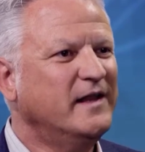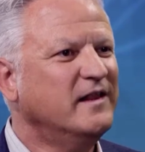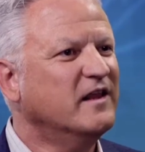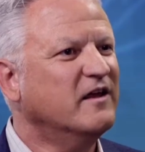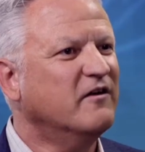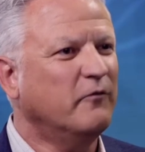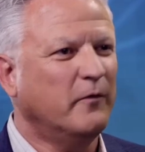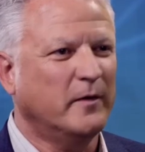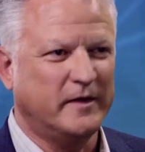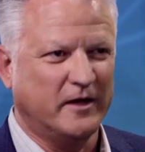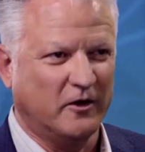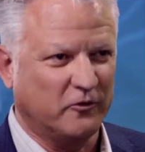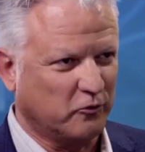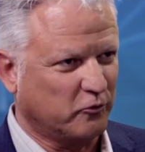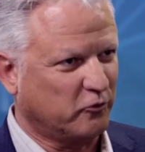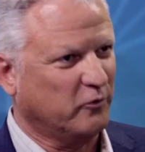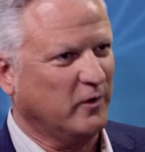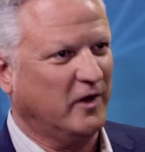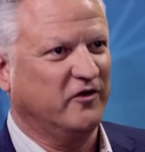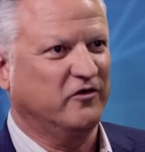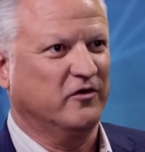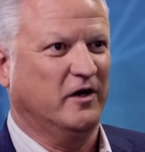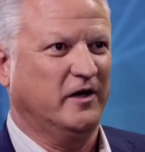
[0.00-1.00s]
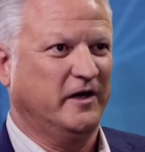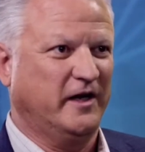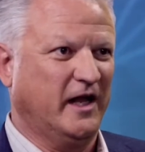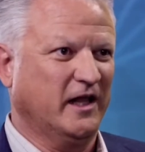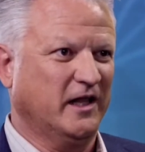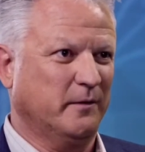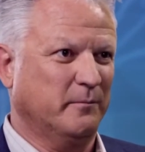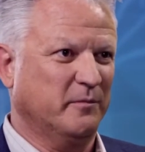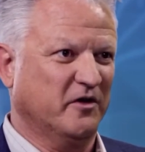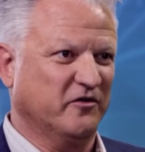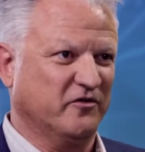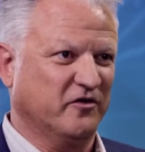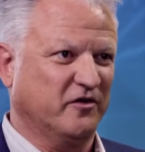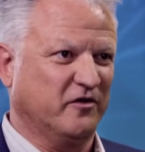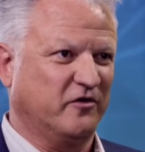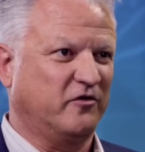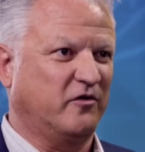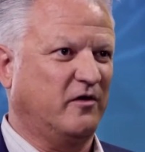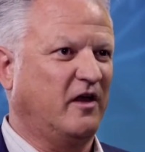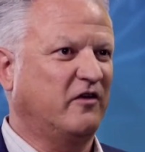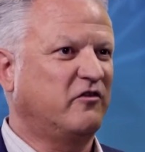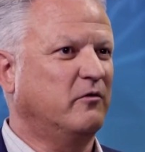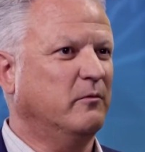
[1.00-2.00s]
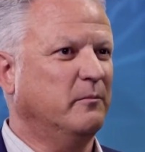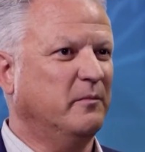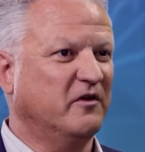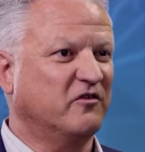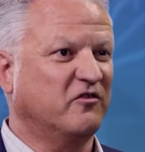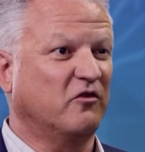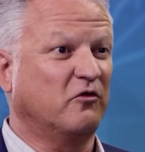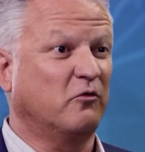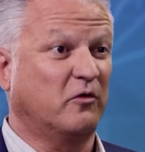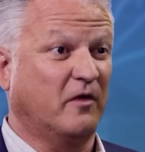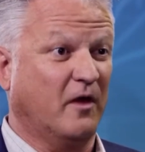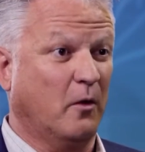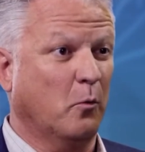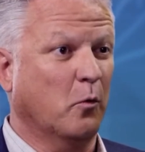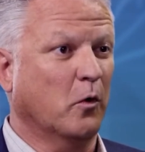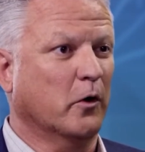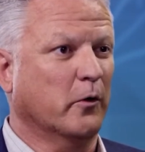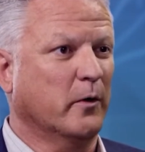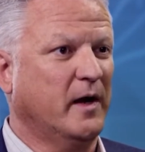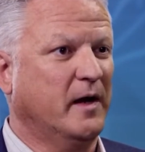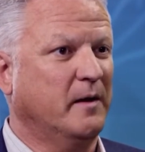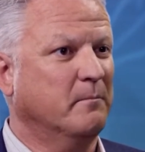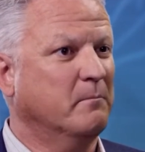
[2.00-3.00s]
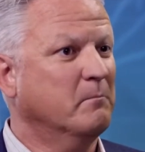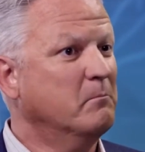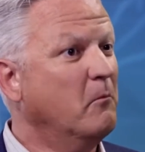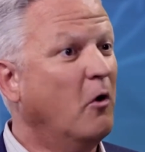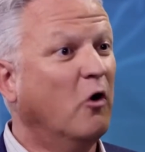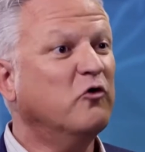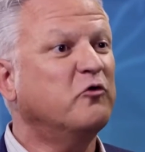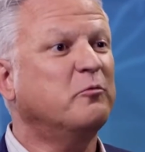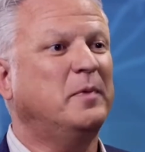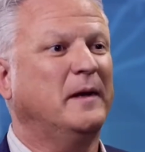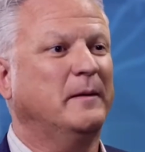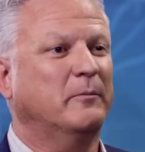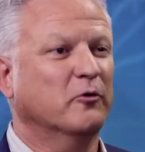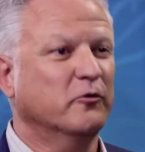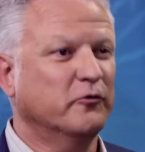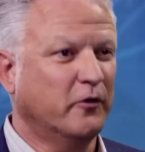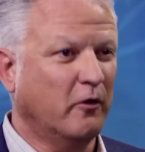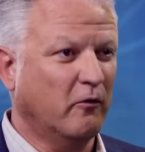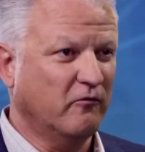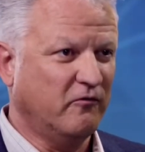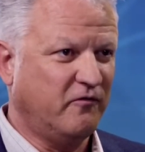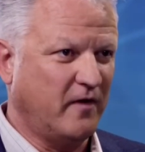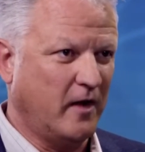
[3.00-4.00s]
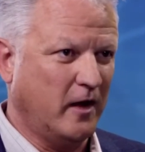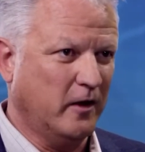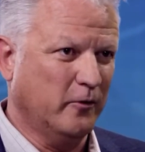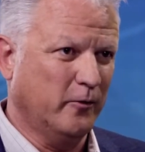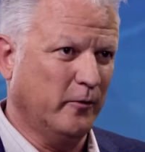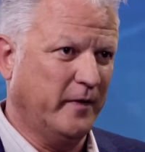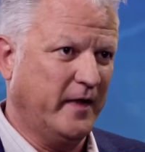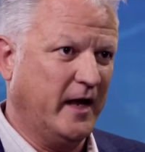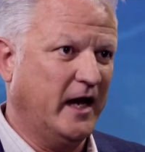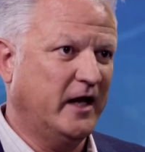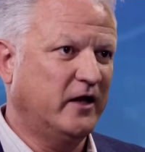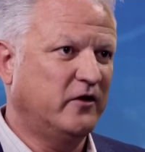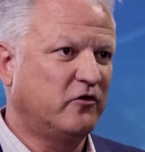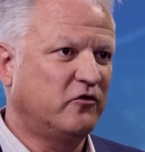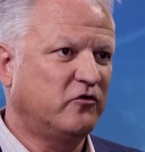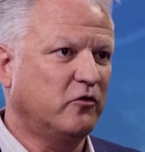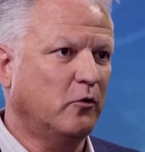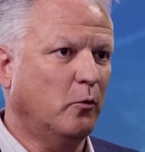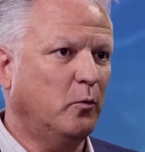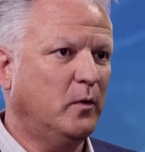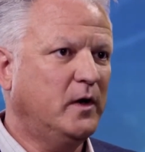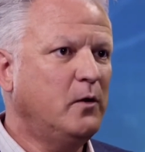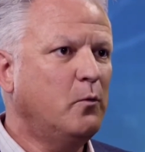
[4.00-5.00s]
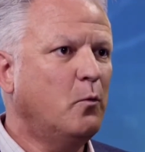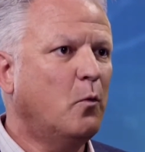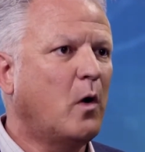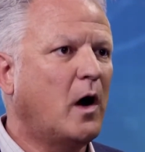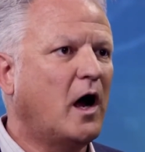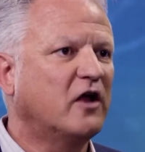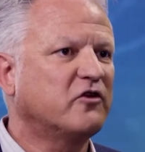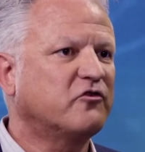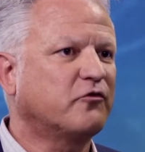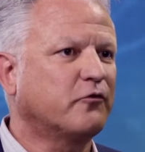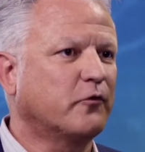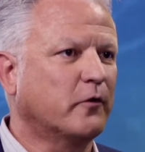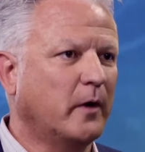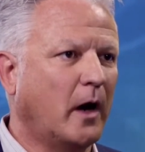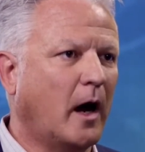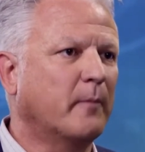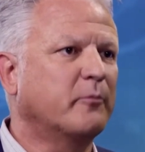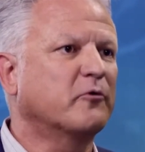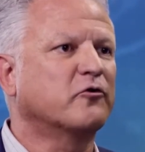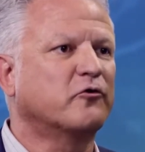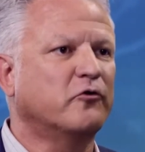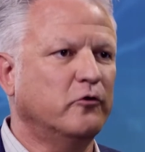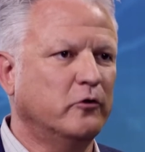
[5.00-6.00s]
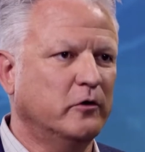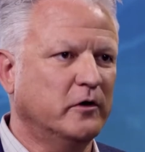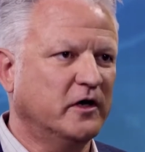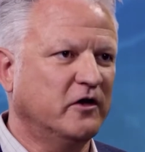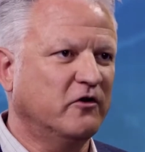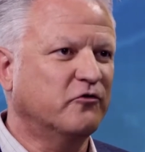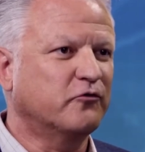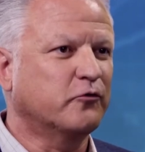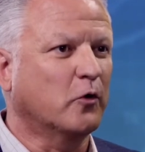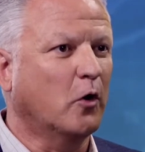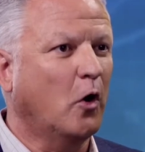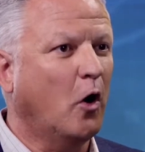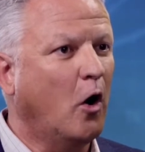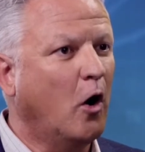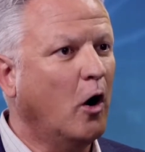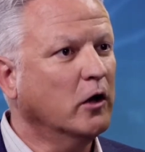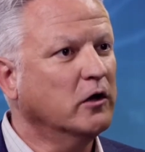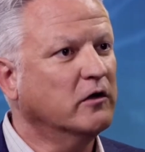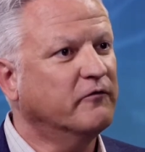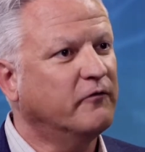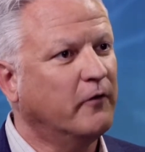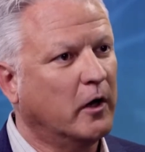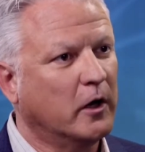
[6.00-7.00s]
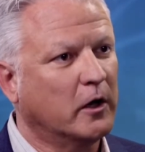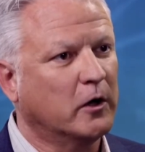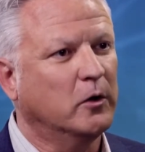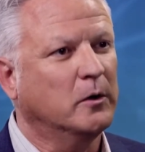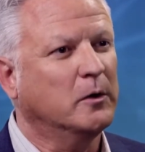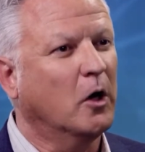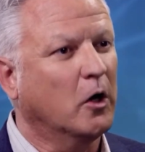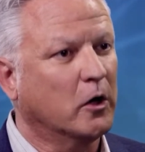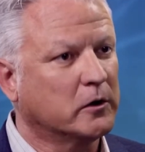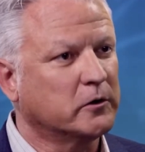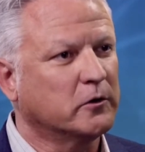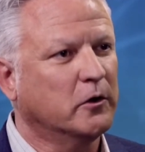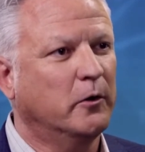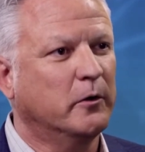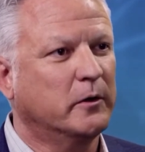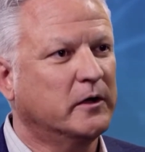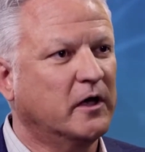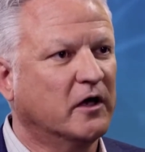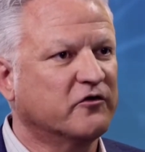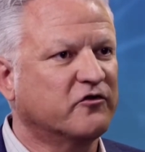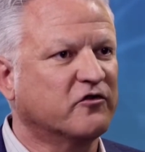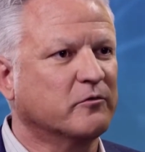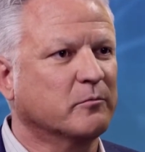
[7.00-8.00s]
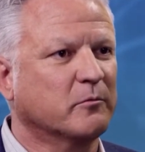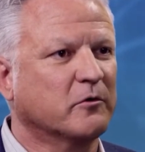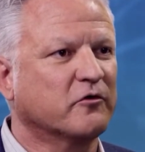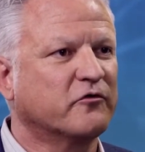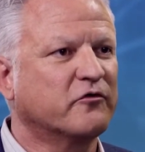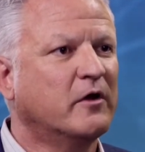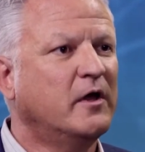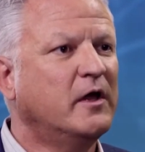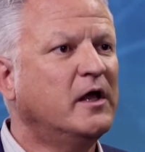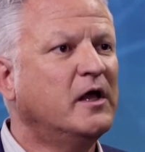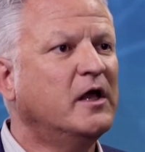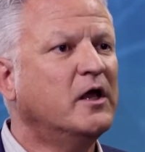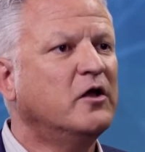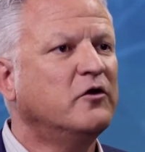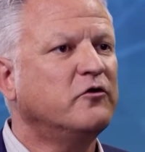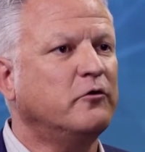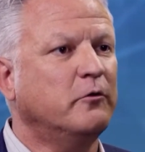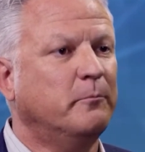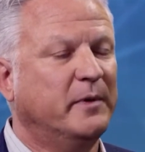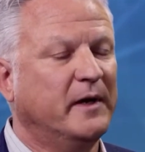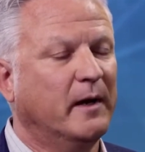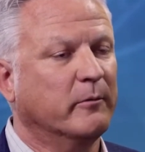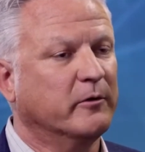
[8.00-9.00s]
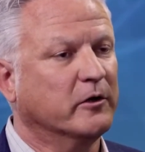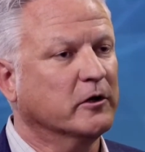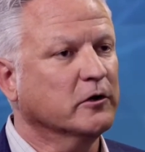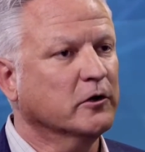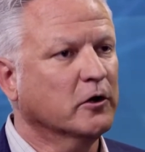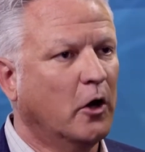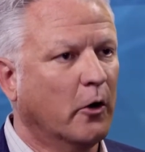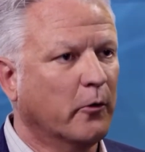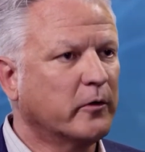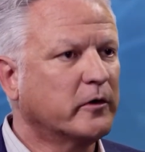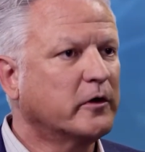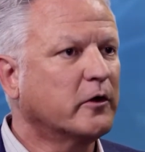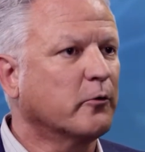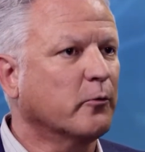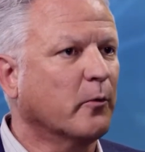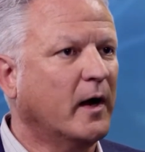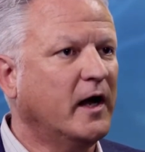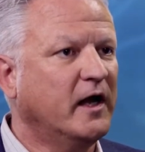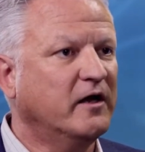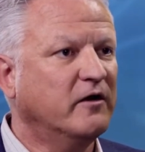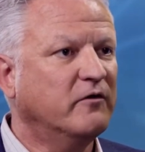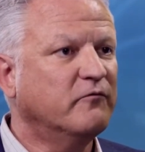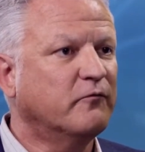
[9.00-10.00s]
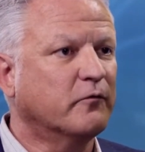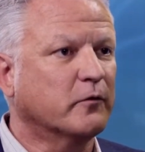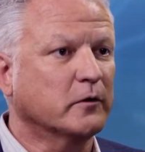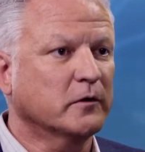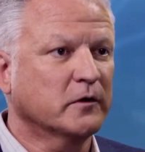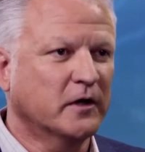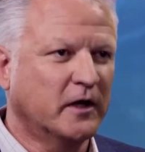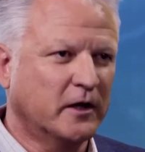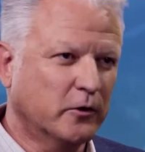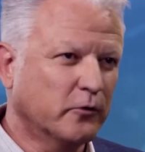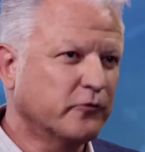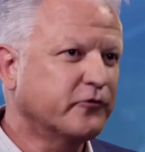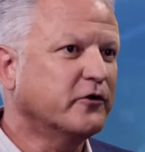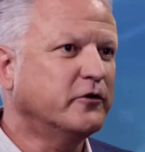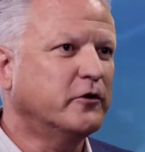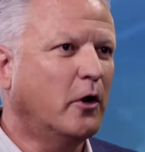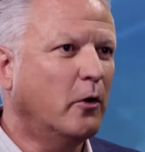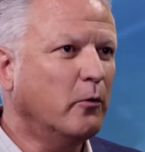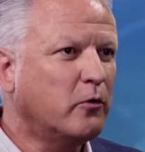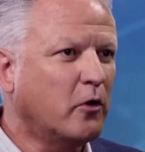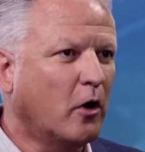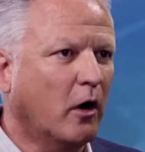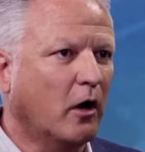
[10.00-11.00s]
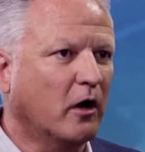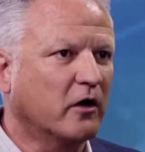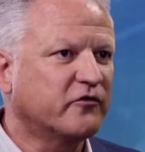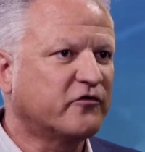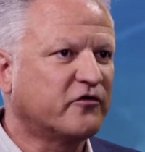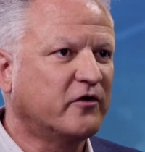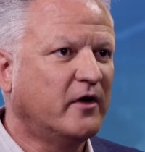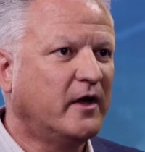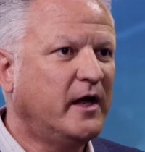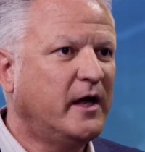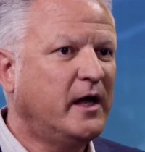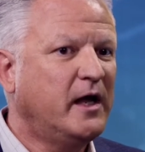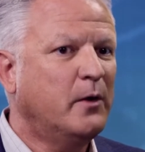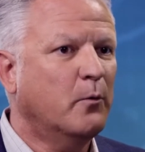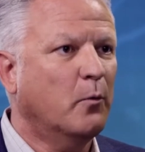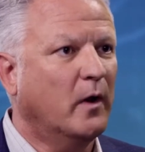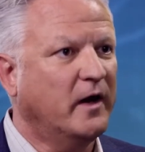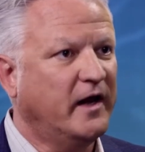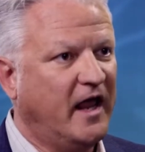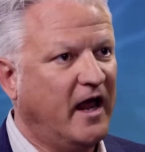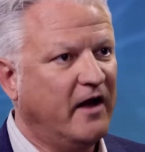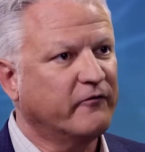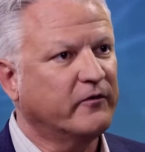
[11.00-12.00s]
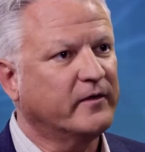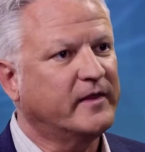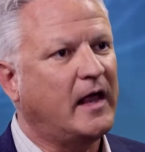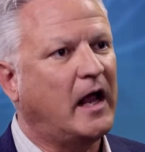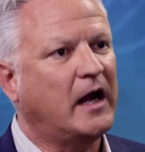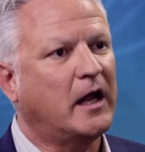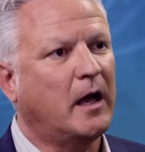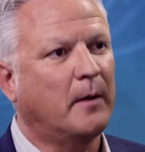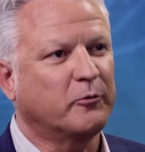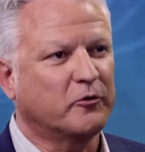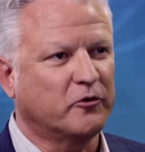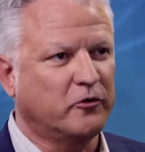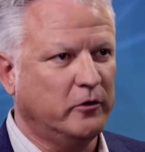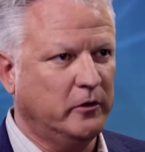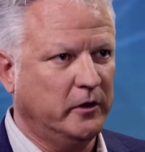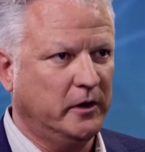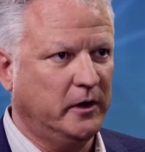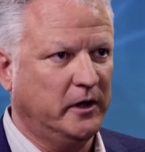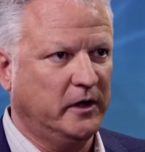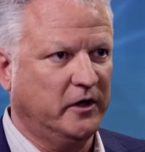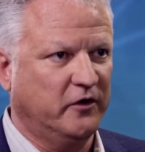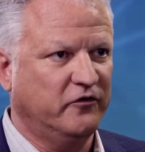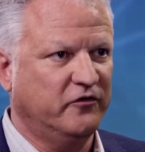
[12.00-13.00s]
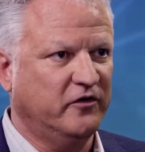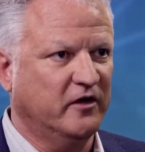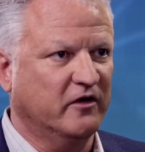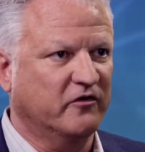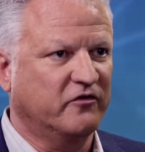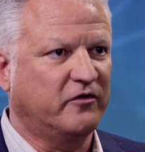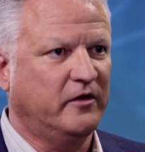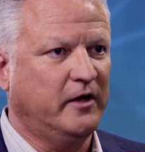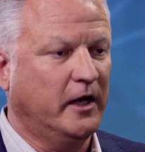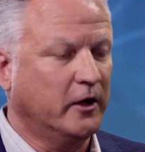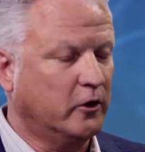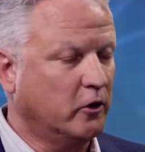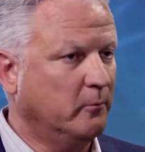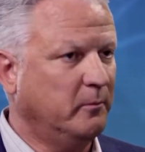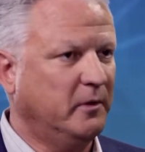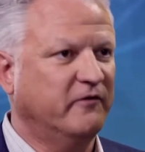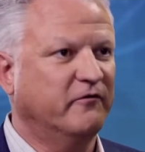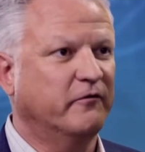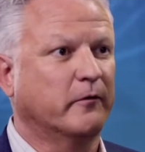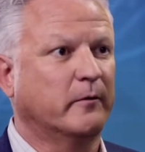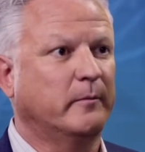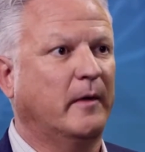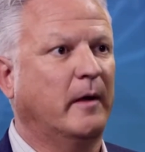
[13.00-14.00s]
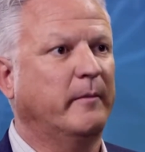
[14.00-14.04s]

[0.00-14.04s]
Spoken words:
live with interest rates on a daily business. That's the business that we're in. Most people don't follow that. So we watch for opportunities for all of our loan customers to be able to lower their rate for little to no costs whenever that opportunity exists. It could be from